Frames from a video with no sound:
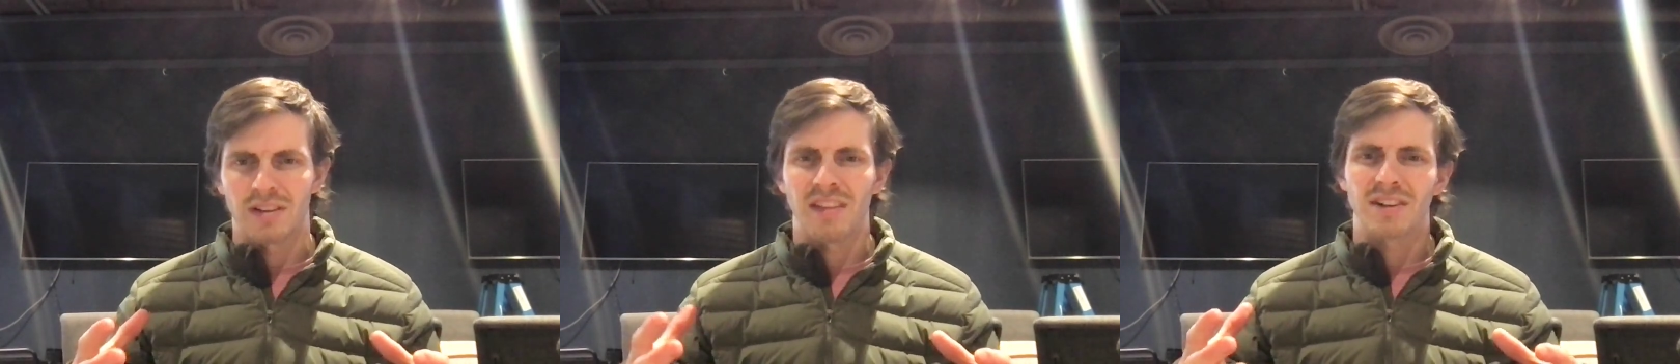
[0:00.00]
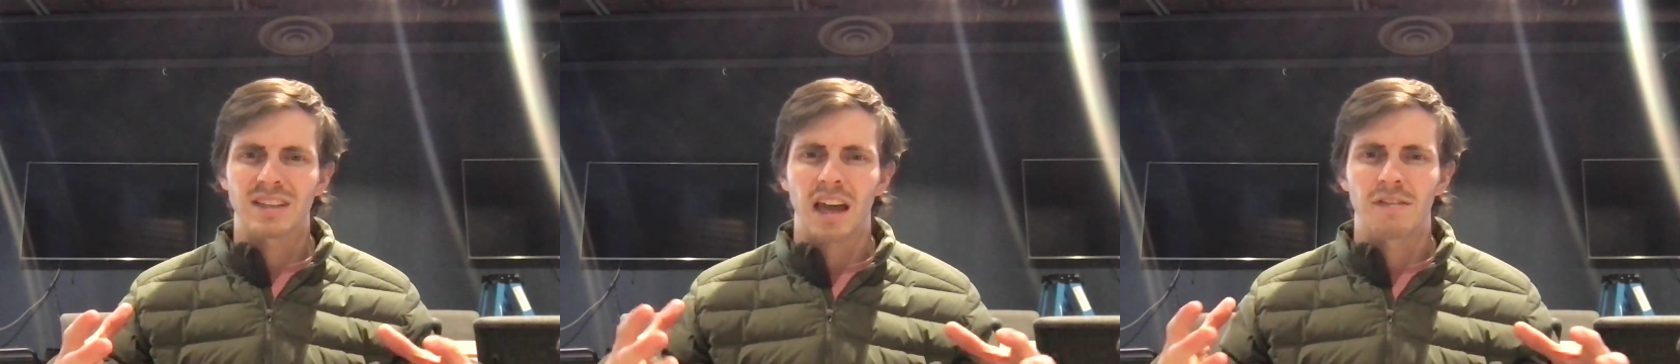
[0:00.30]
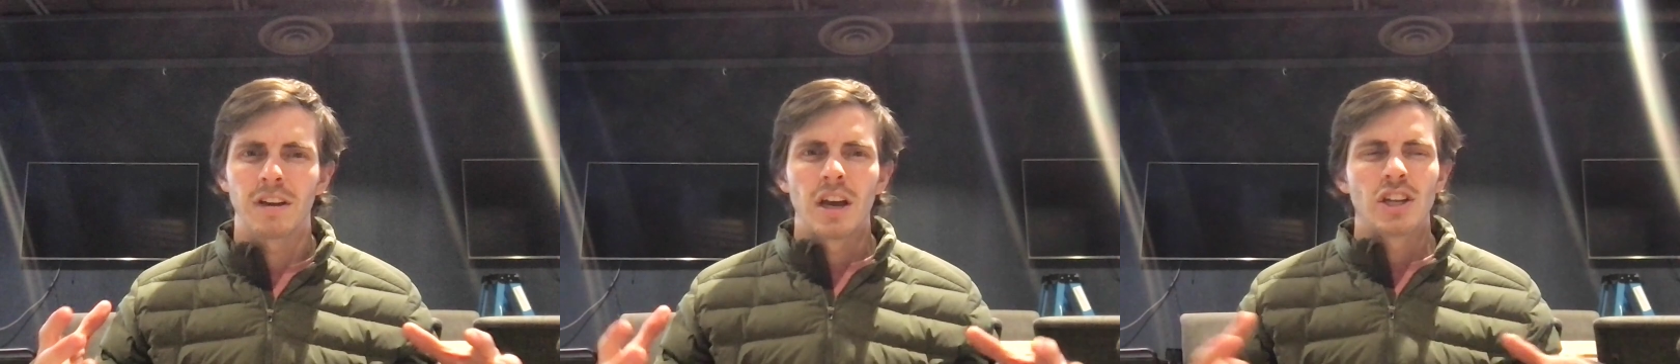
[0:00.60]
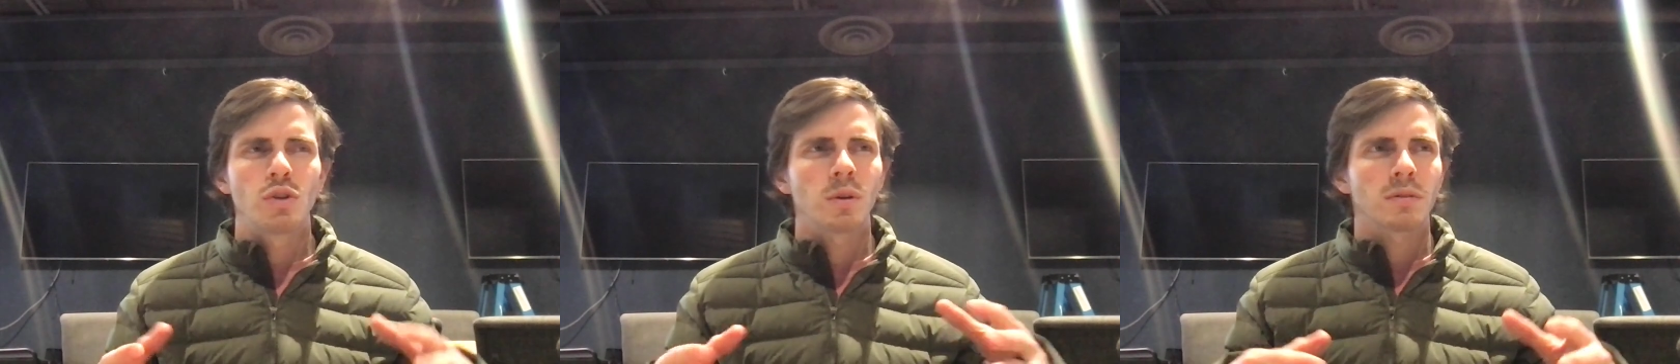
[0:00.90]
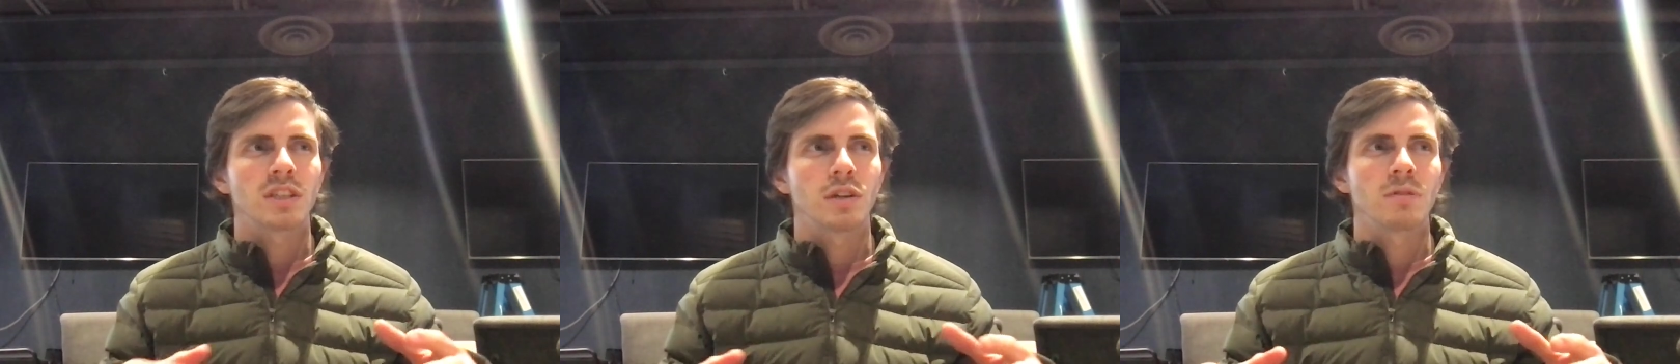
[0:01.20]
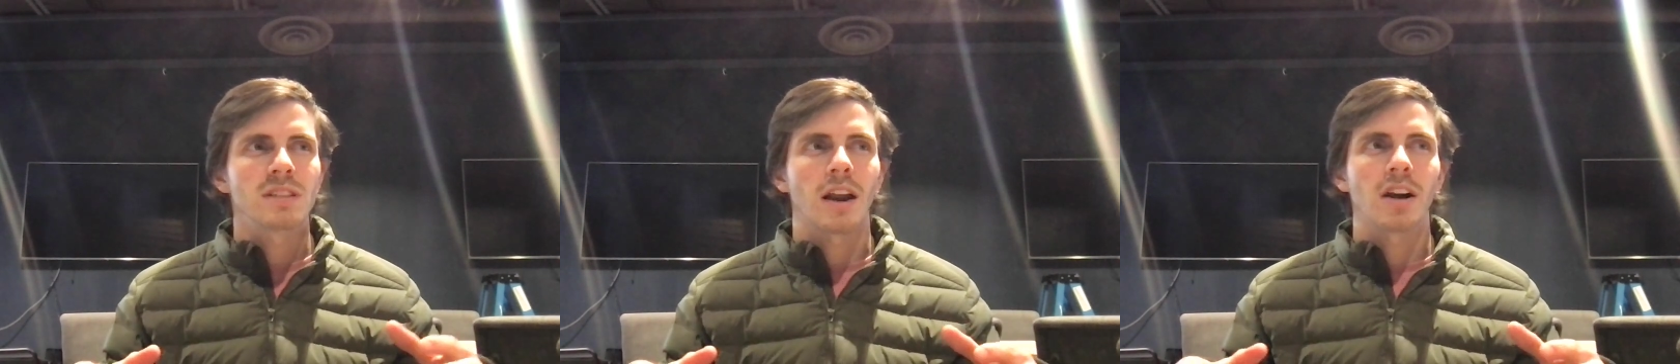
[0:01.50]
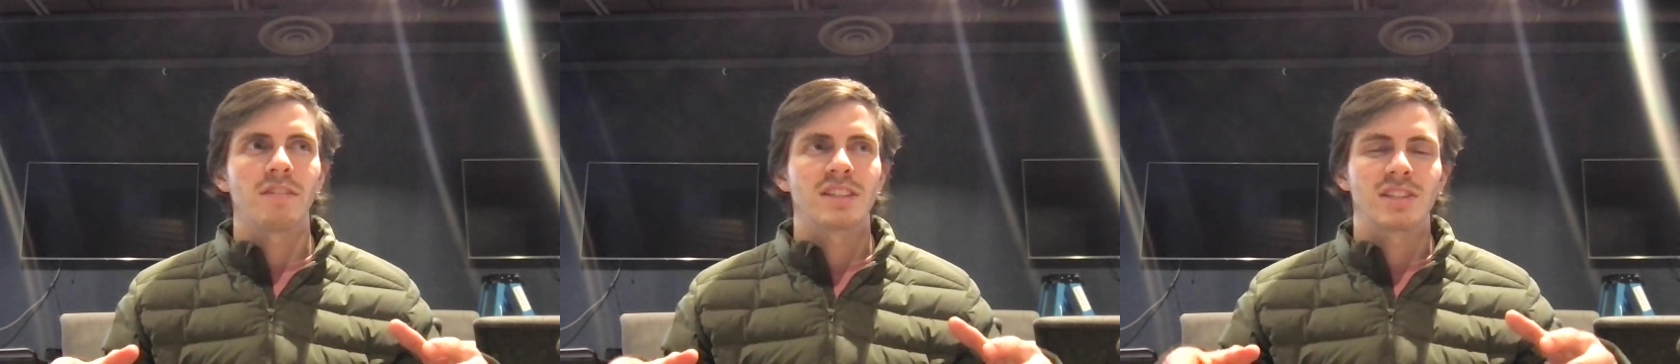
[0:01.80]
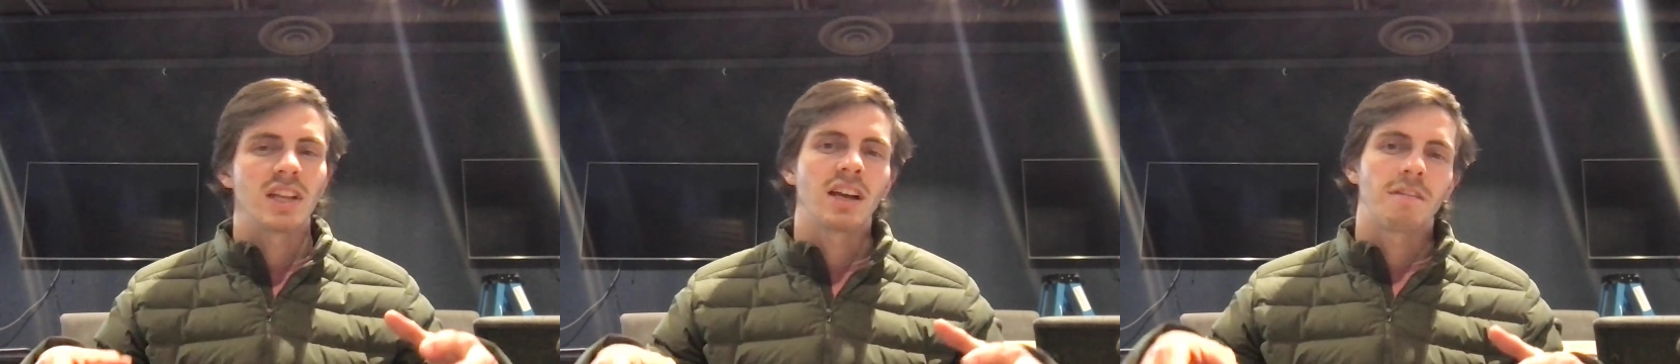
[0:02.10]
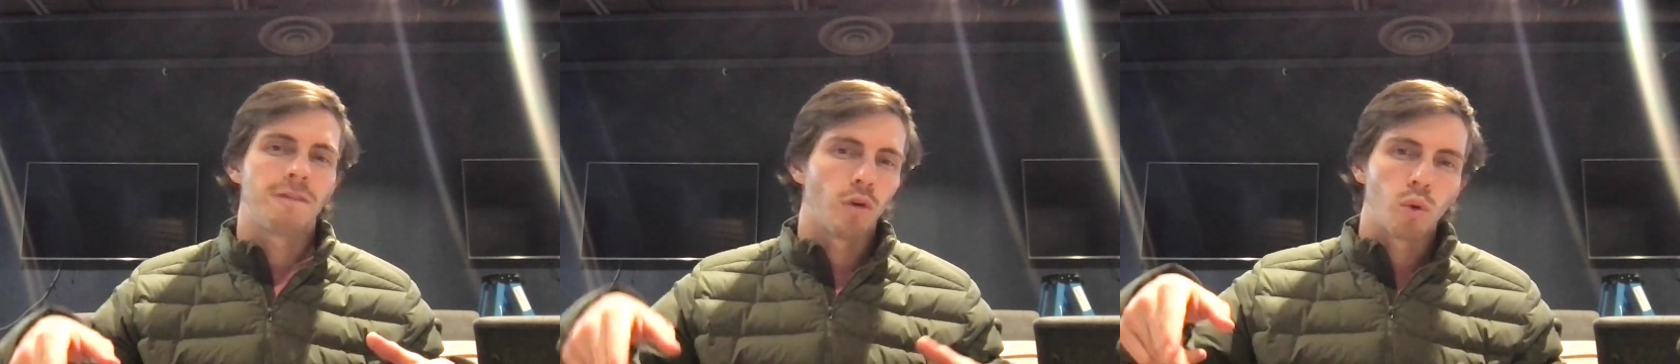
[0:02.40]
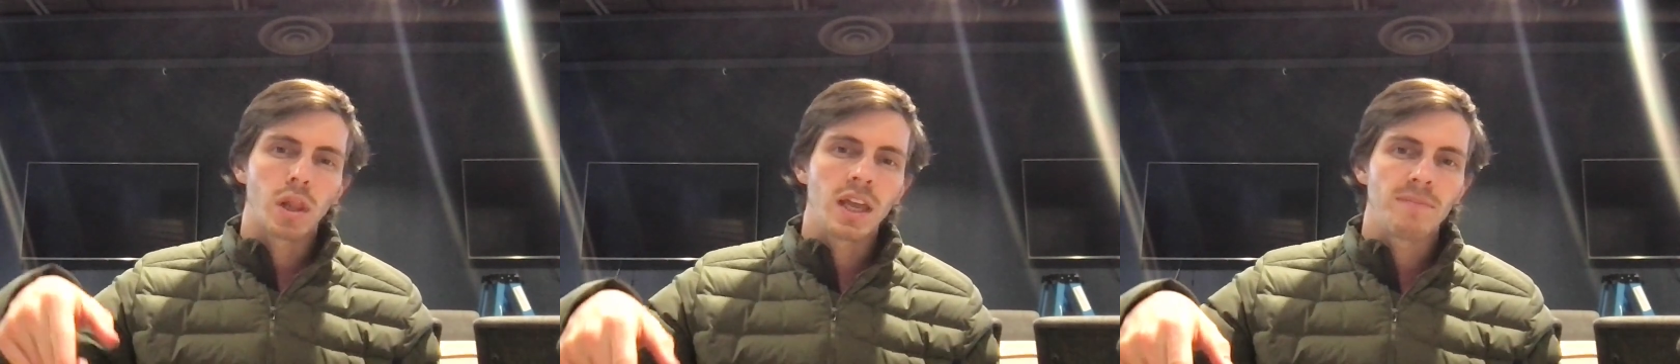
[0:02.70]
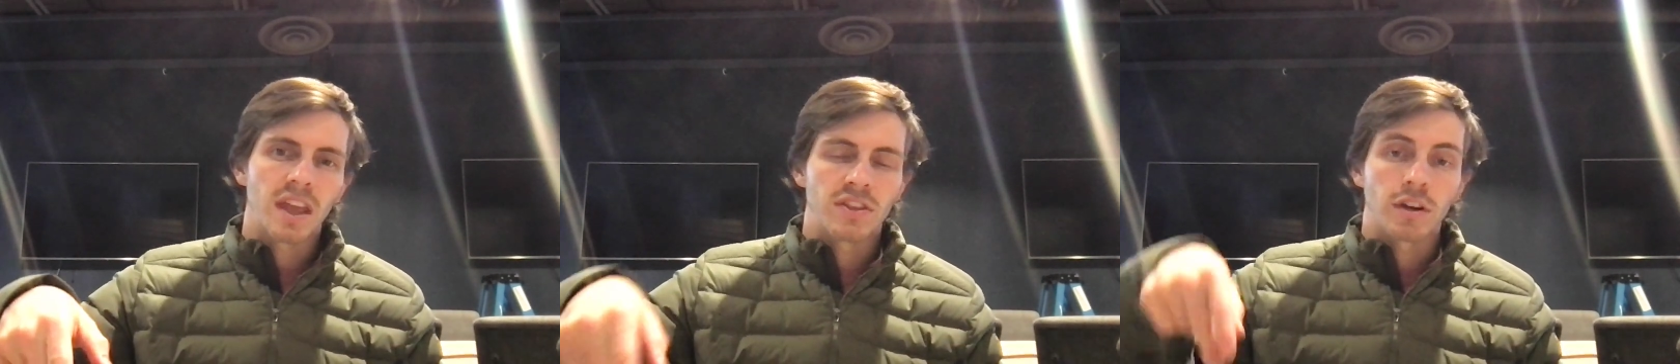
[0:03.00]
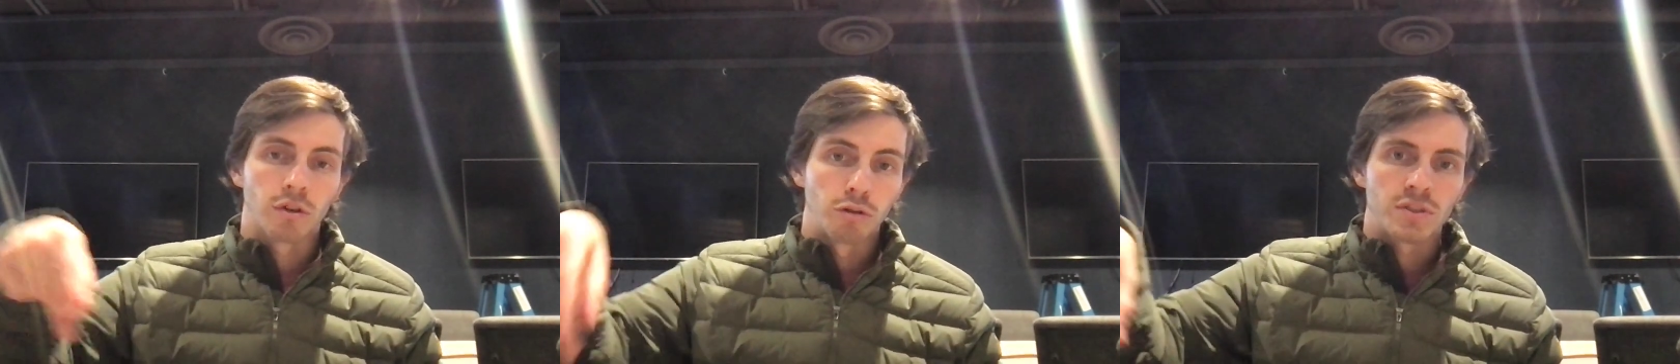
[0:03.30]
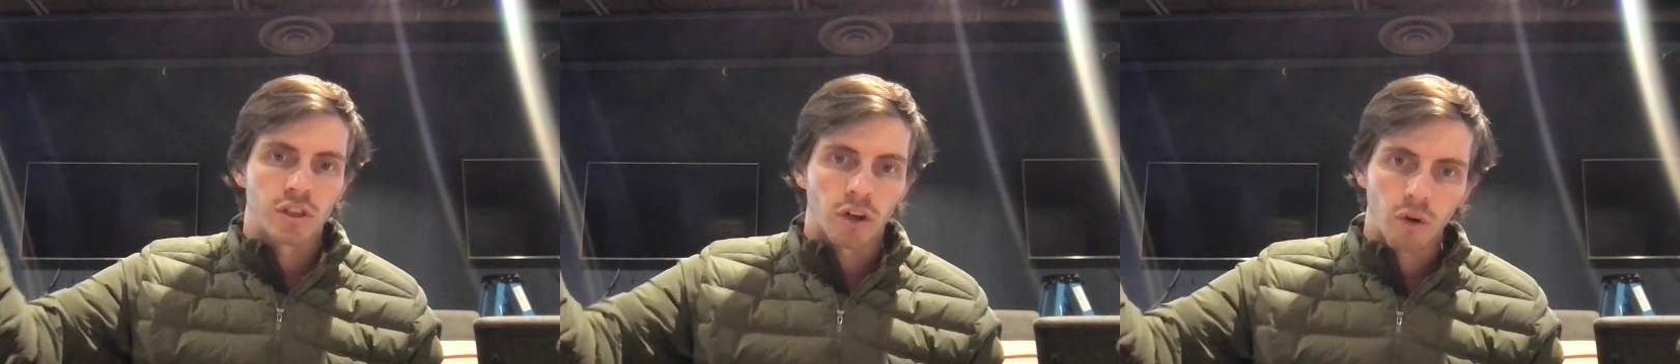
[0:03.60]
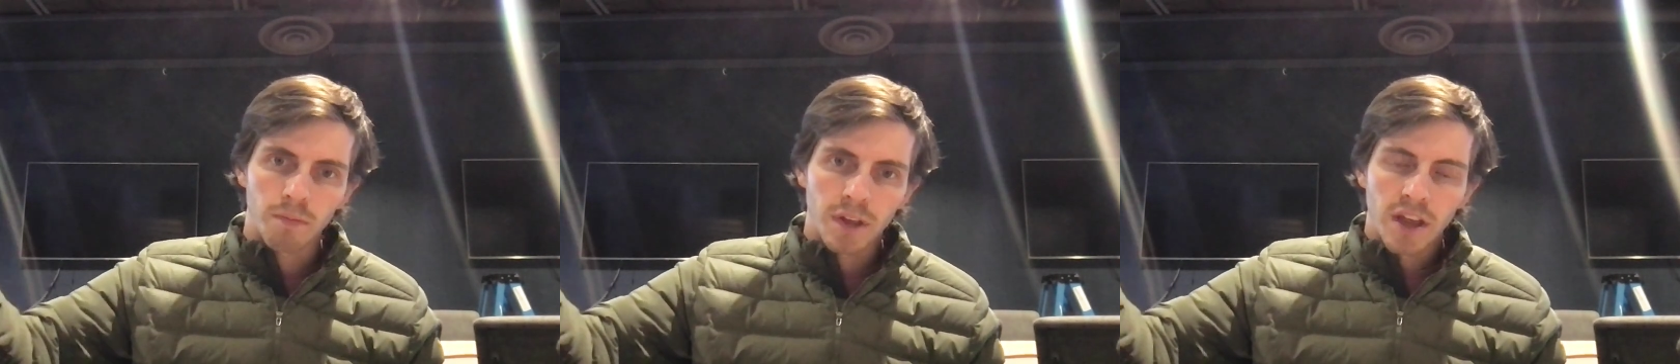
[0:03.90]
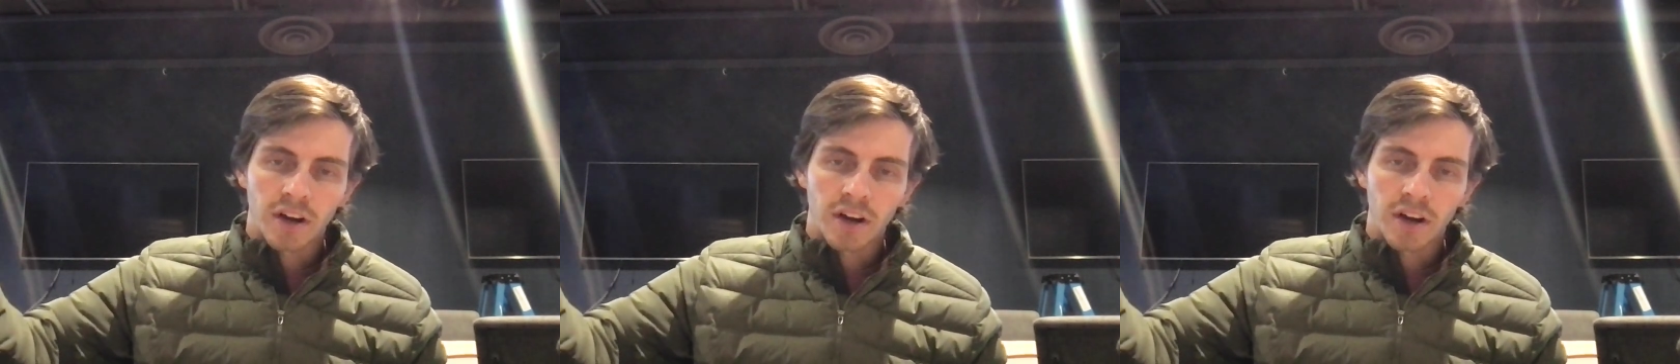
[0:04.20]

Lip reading: and then there's kind of two or three students that aren't even sitting fully in the group circle.